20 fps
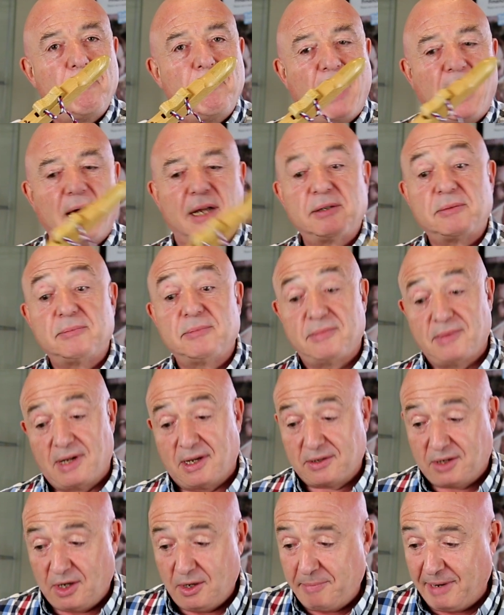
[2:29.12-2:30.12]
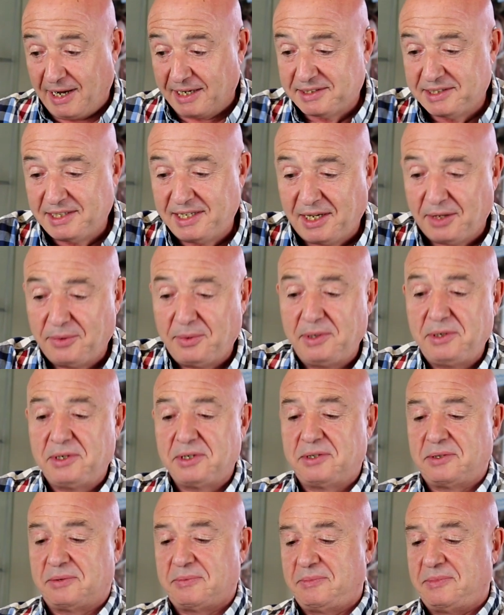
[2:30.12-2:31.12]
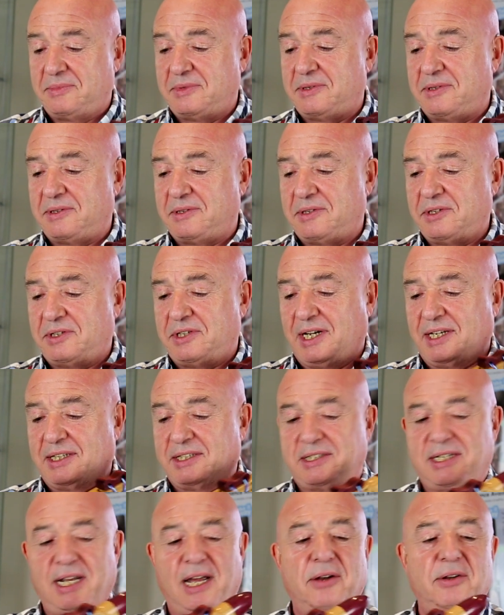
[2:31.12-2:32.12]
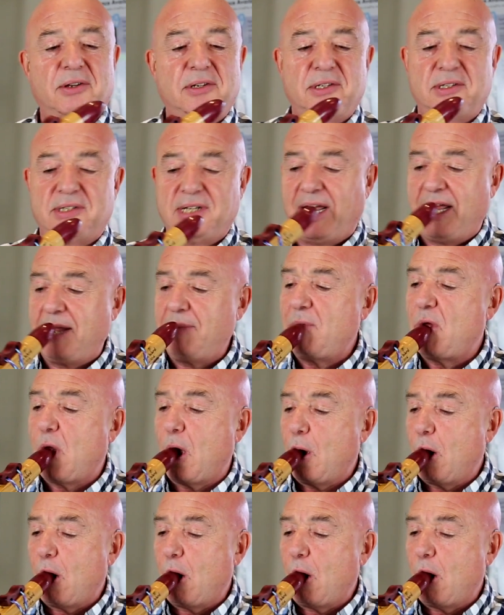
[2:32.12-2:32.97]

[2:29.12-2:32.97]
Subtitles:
but I'll go back to the other one just to check the sound is the same.